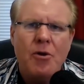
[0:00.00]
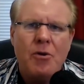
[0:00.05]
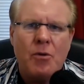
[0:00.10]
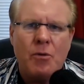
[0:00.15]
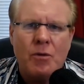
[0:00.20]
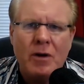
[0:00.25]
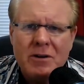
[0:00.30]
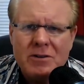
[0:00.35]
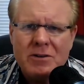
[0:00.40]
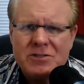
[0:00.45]

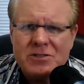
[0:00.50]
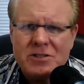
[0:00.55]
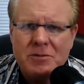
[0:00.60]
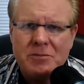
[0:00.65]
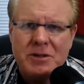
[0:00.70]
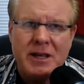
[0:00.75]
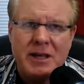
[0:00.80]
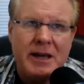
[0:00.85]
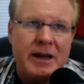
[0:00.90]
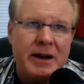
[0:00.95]
what are some
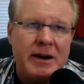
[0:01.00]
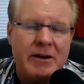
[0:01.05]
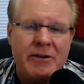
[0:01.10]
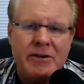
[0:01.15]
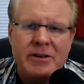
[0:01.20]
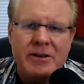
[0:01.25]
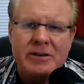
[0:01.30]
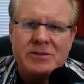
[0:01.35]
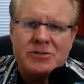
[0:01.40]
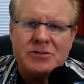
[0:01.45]
of the
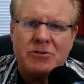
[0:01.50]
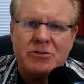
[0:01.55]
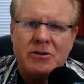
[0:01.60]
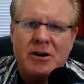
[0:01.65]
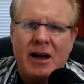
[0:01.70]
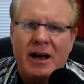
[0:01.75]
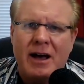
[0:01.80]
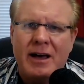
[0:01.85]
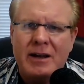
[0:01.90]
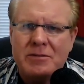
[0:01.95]
areas or
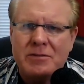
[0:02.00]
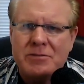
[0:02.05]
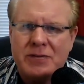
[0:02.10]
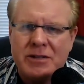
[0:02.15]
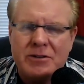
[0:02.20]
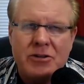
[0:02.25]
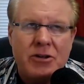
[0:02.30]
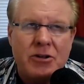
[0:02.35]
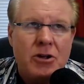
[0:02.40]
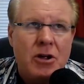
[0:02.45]

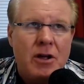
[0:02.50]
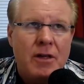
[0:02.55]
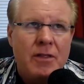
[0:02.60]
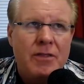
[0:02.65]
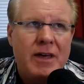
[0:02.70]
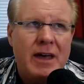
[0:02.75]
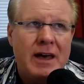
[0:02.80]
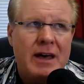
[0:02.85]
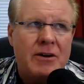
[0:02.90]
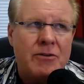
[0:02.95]
items
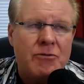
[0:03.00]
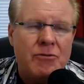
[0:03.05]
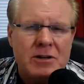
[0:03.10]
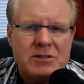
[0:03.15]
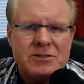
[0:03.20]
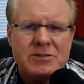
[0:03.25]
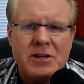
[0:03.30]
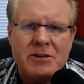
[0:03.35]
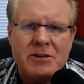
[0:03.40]
that real estate